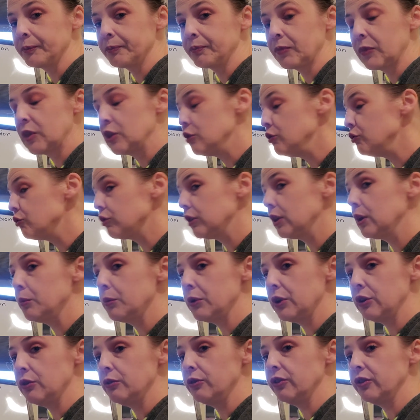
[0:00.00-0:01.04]
usually when
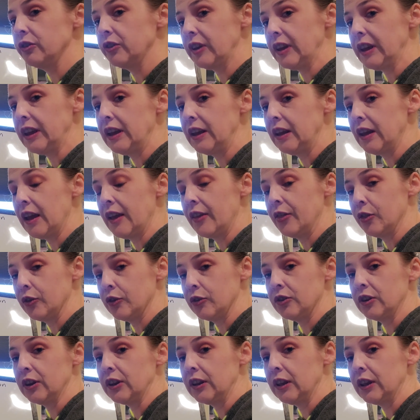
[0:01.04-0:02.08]
you see a third
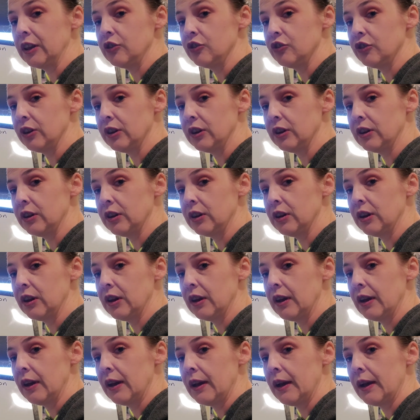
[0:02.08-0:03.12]
declension
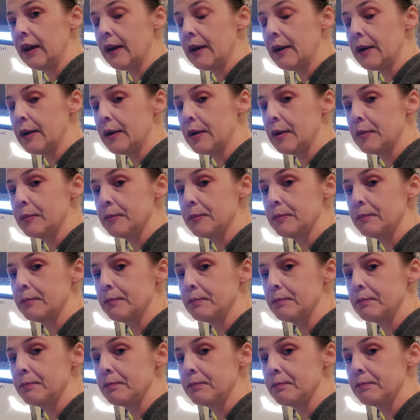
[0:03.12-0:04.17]

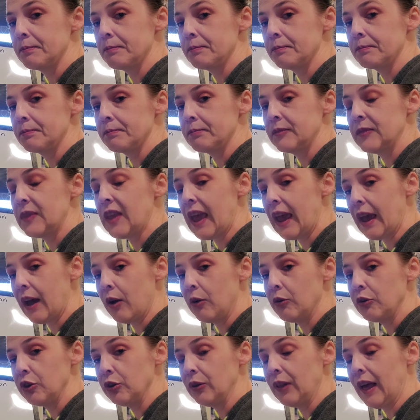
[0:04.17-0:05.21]

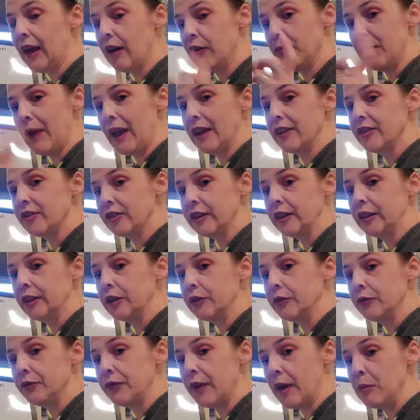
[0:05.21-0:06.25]
noun, you'll have
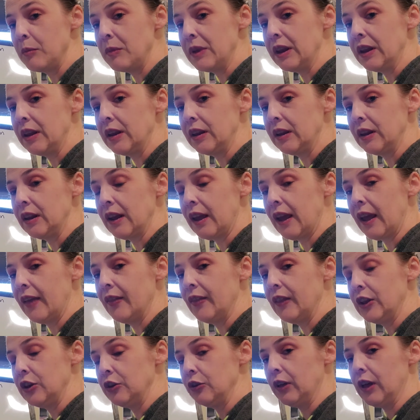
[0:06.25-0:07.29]
masculine, feminine, and
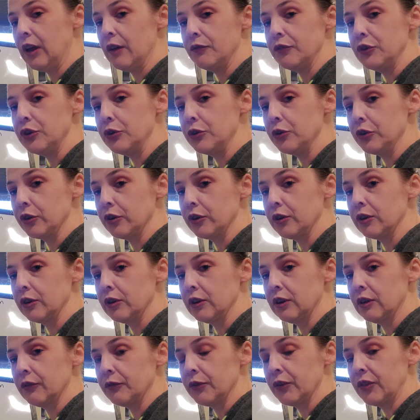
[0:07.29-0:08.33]
then you'll have neuter
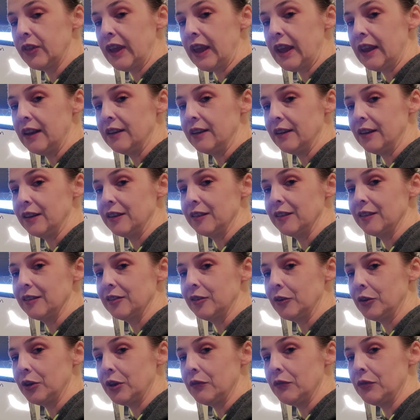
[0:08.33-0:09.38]
for the endings.
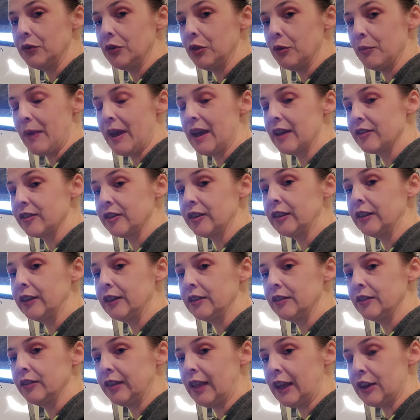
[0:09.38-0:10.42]
They'll give you the
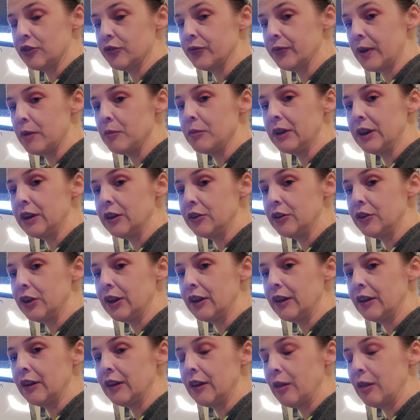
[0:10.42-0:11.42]
masculine slash feminine